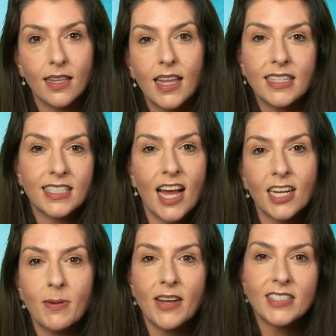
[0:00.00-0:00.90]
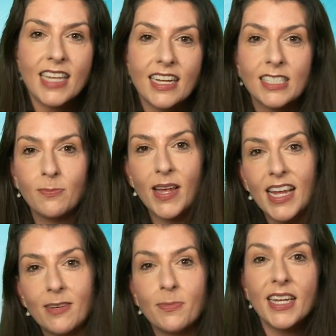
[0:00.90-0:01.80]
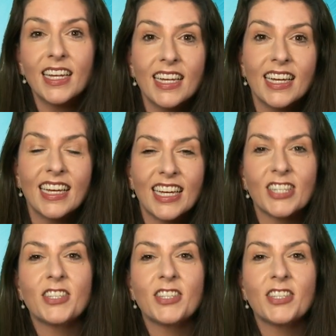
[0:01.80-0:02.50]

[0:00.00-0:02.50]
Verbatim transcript: Let's talk about sex, baby.